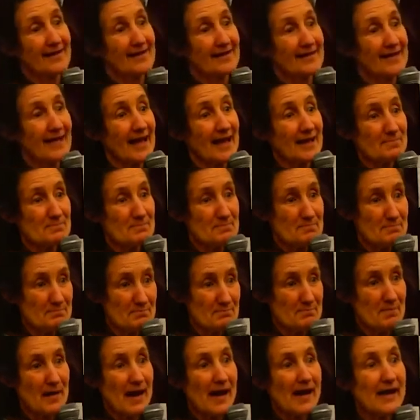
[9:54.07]
that
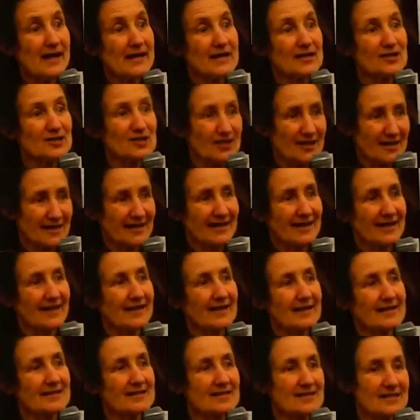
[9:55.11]

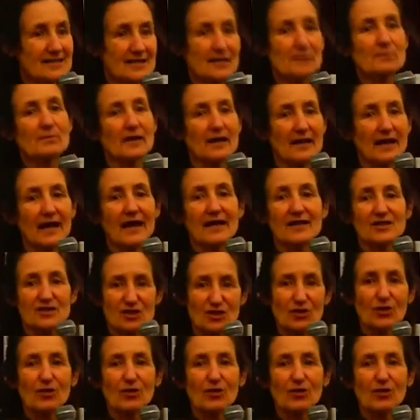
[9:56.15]
majorly stimulates